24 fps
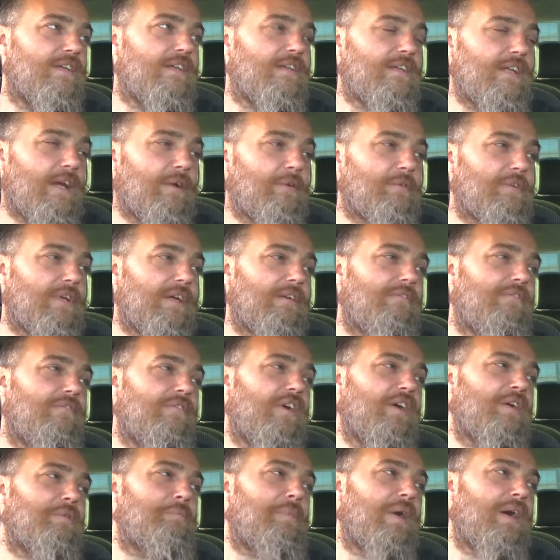They was like,
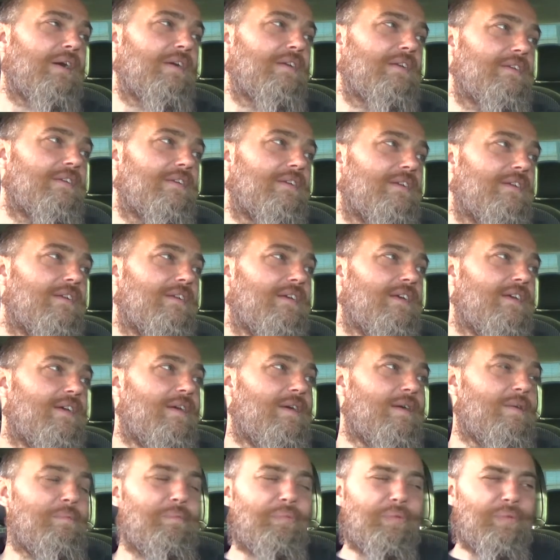fuck 65.
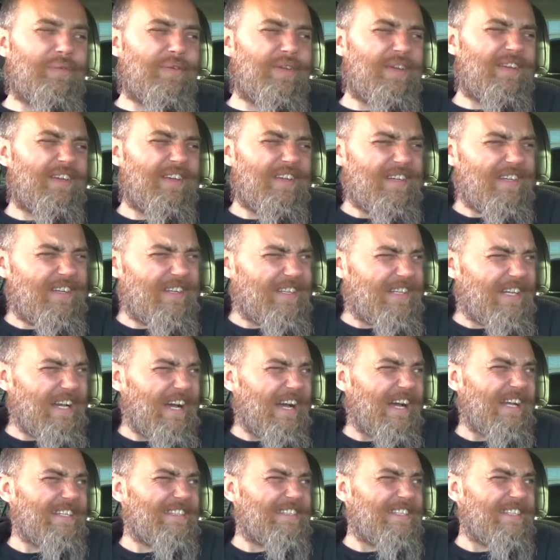Biden. God